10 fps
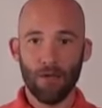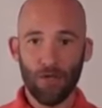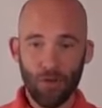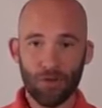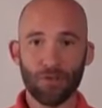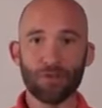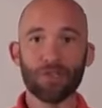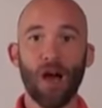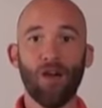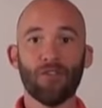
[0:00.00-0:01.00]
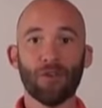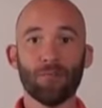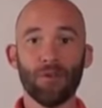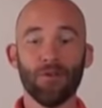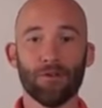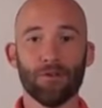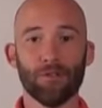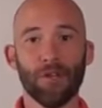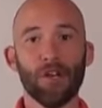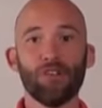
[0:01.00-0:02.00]
users of
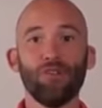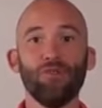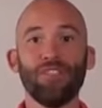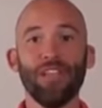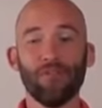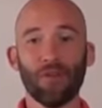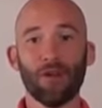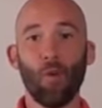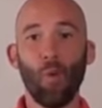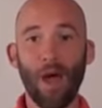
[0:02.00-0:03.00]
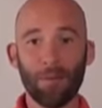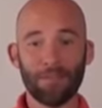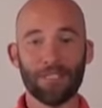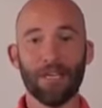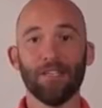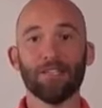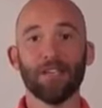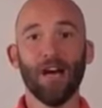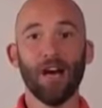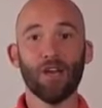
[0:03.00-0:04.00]
computers to different
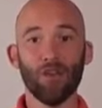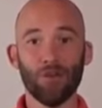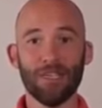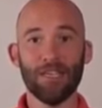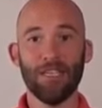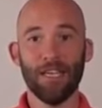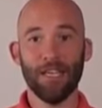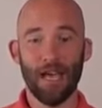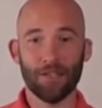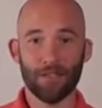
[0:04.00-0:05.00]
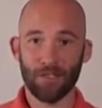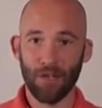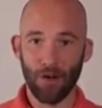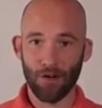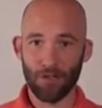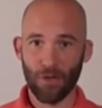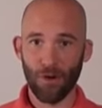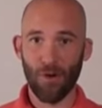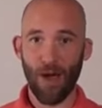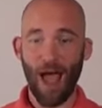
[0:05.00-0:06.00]
websites using DNS.
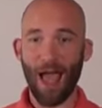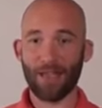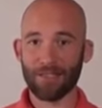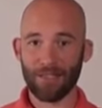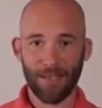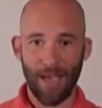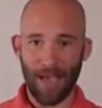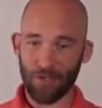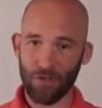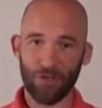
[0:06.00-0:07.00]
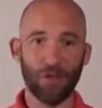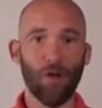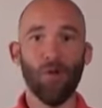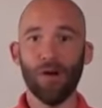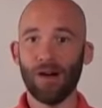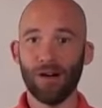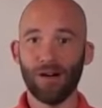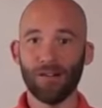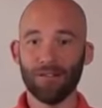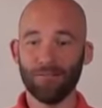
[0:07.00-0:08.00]
So as you should
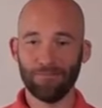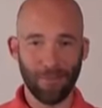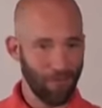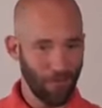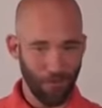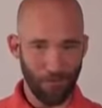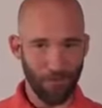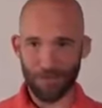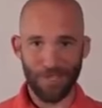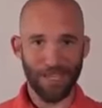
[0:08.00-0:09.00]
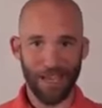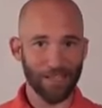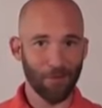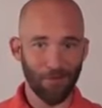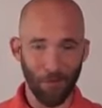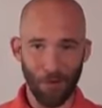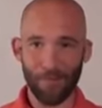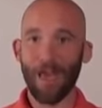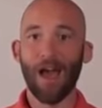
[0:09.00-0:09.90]
know, if you've used DNS before,